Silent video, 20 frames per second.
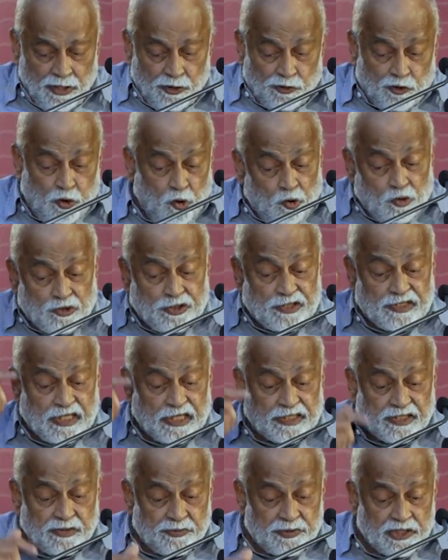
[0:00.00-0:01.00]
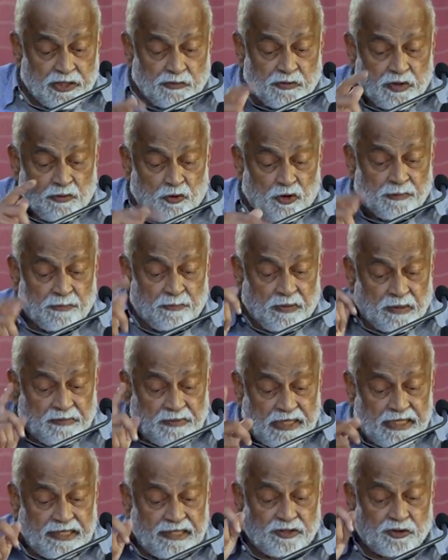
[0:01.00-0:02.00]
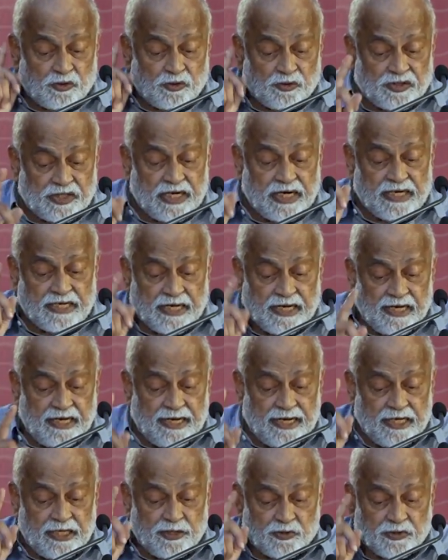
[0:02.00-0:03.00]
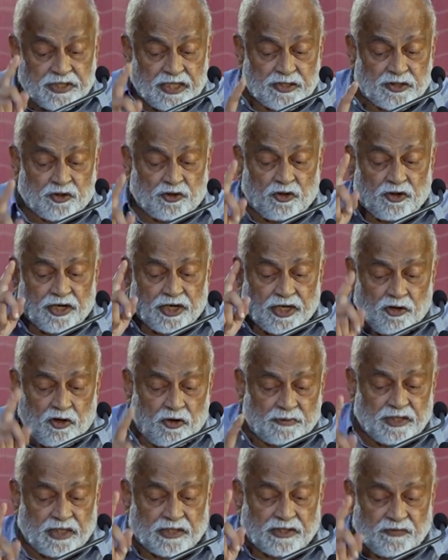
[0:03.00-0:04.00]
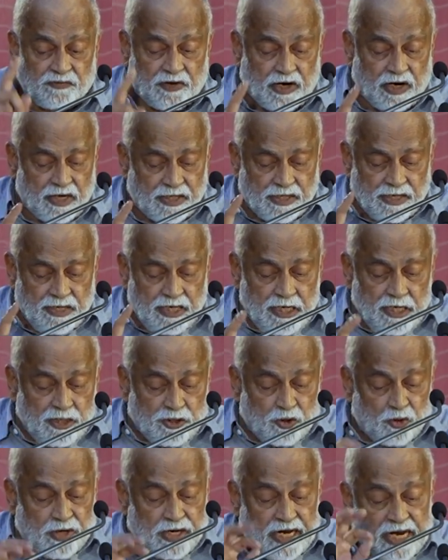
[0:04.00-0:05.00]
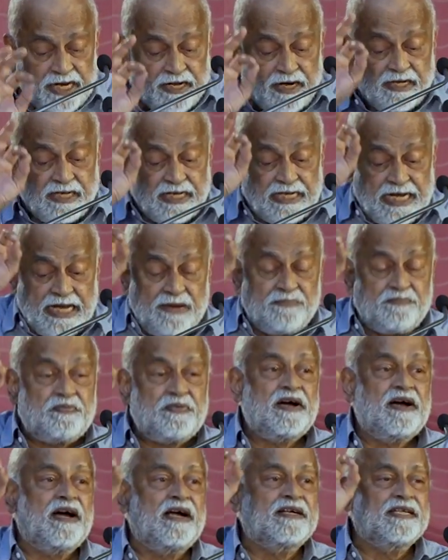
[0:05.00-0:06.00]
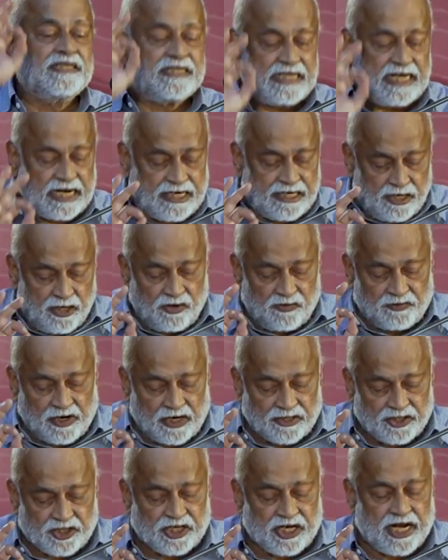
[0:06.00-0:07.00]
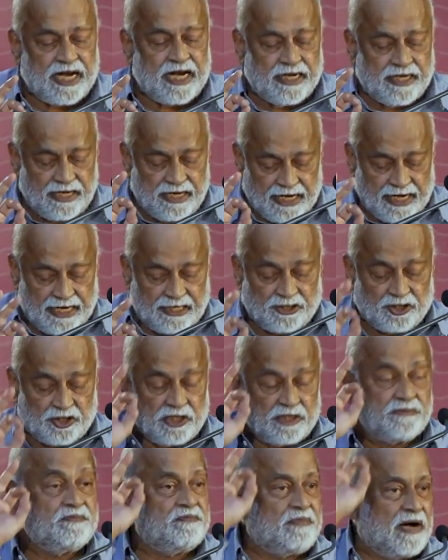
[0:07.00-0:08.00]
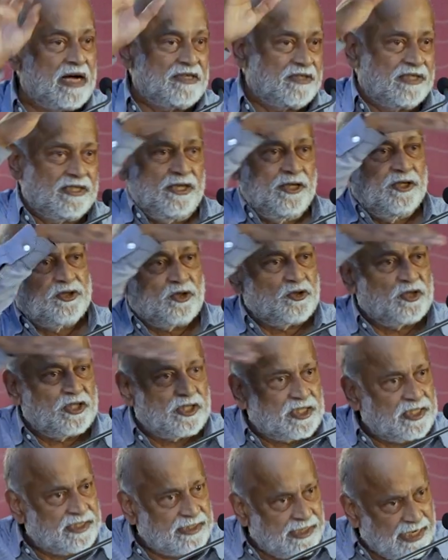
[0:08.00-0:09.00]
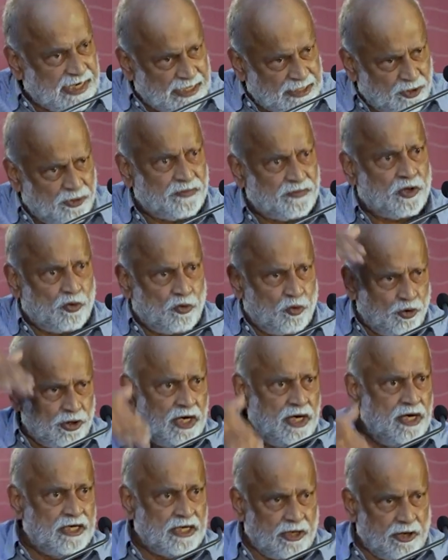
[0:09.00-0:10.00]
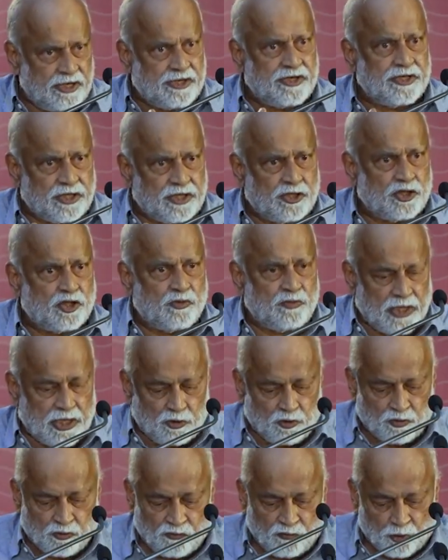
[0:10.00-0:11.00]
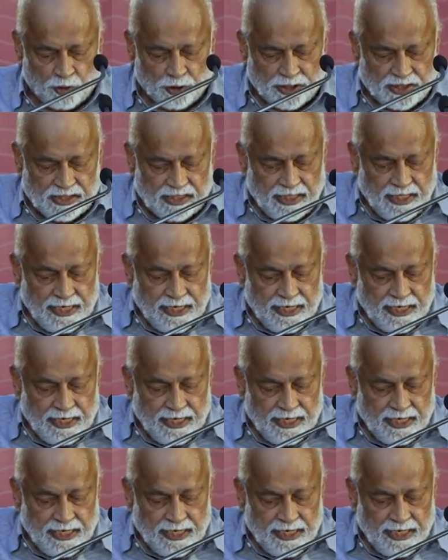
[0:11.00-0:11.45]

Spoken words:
Through this exhibition, we want publics to see and engage with historic objects of art to gain a deeper understanding of our shared ancient past. So this is the end of the quote. Now I return to my own voice